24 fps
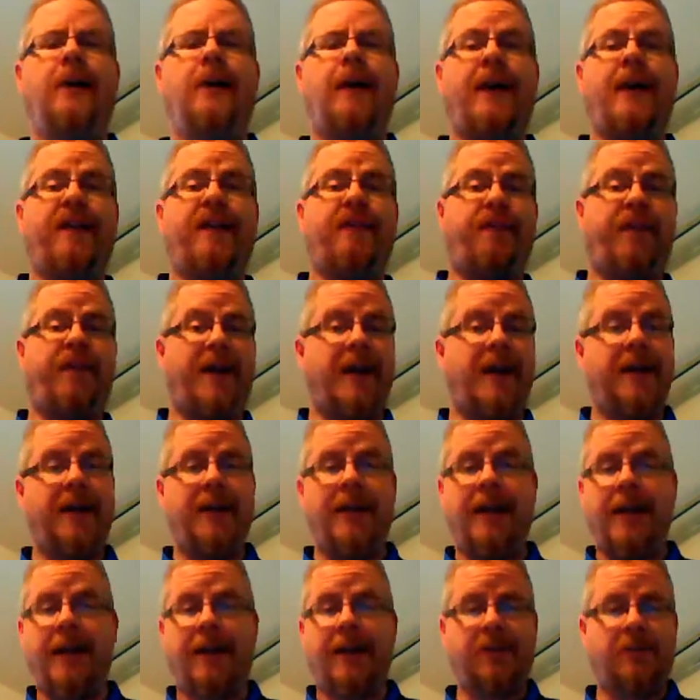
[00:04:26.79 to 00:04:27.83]
and find and
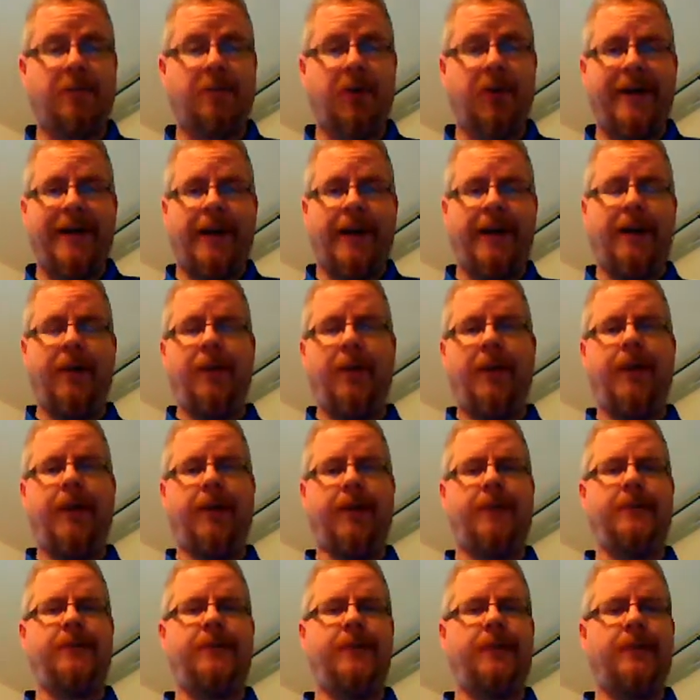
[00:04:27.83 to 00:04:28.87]
exploit any
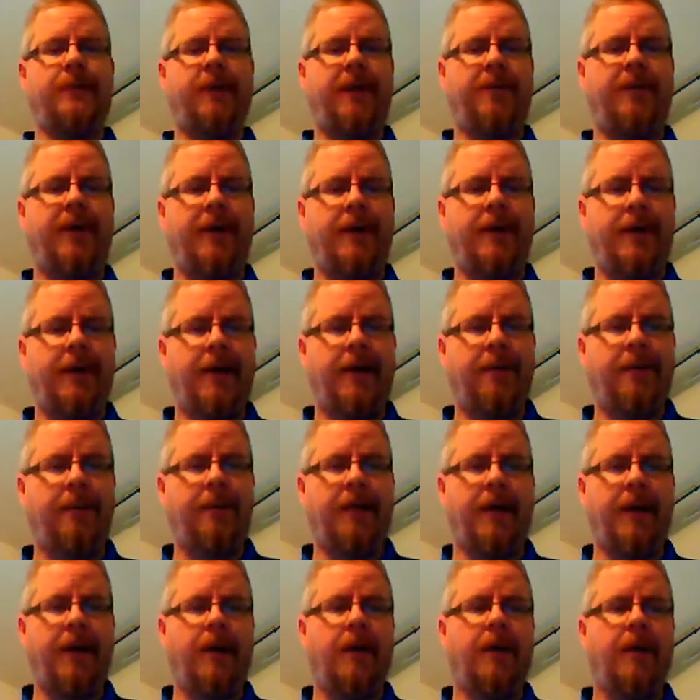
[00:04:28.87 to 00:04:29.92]
weakness that they've
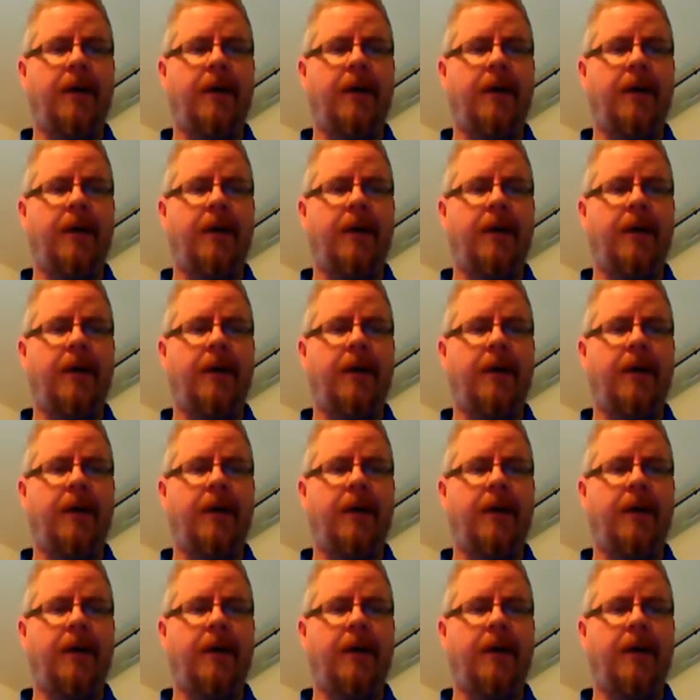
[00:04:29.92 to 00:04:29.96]
identified.